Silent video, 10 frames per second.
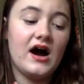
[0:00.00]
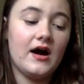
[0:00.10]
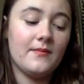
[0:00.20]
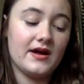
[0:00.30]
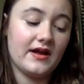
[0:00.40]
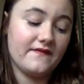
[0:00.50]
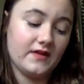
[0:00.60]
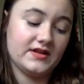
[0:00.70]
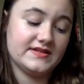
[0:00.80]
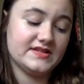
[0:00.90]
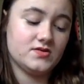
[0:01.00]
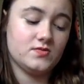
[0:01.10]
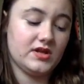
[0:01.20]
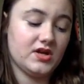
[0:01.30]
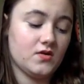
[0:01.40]
And I feel like this is
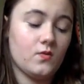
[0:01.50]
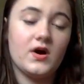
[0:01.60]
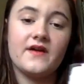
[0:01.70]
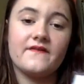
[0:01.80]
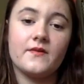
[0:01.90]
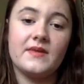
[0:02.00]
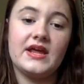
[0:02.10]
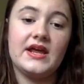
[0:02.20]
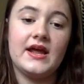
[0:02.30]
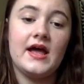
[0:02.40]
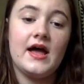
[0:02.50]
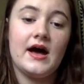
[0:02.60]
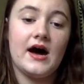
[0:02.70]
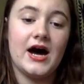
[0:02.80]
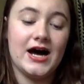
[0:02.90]
really going to work for me.
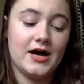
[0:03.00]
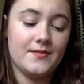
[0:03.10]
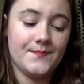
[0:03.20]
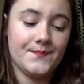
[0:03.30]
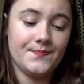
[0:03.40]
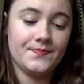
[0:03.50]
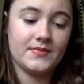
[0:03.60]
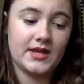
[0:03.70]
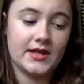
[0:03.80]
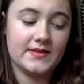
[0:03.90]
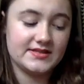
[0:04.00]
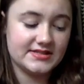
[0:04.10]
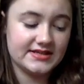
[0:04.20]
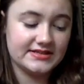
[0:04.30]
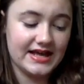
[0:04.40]
And this
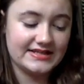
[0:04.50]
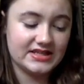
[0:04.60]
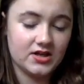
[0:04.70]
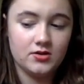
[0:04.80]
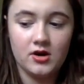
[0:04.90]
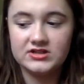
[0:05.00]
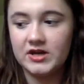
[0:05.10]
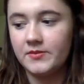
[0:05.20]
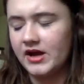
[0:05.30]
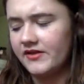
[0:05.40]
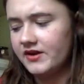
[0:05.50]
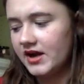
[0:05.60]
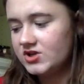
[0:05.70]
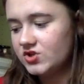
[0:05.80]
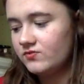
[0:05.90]
does last like a long time. Like I
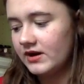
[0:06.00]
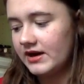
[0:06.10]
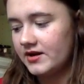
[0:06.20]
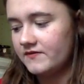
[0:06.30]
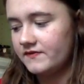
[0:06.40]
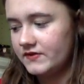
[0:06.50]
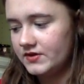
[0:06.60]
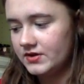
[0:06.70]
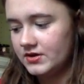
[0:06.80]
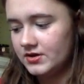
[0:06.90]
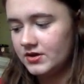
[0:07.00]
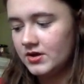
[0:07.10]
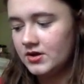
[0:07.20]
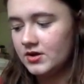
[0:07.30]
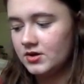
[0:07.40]
think I actually ran out of the
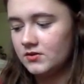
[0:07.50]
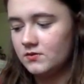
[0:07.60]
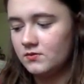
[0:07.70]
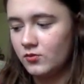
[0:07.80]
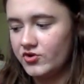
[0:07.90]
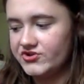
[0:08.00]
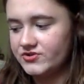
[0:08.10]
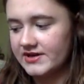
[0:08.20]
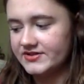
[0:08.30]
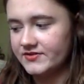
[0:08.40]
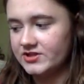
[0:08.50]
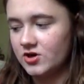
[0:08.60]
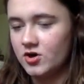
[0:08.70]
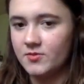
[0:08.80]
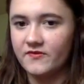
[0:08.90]
moisturizer and the
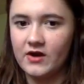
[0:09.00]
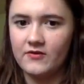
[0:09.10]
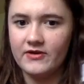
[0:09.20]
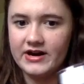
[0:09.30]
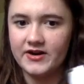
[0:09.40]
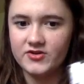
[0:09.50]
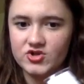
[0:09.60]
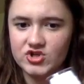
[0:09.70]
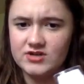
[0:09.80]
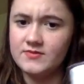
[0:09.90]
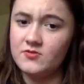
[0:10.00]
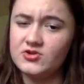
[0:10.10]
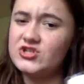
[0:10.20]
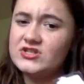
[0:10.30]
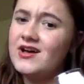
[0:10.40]
toner before I ran out of the treatment,
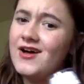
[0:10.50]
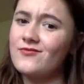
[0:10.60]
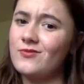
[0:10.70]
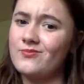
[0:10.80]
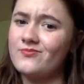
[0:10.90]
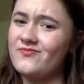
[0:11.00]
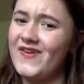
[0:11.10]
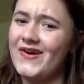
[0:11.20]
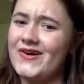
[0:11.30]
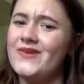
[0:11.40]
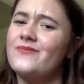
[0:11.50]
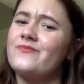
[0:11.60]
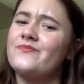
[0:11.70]
which is not very,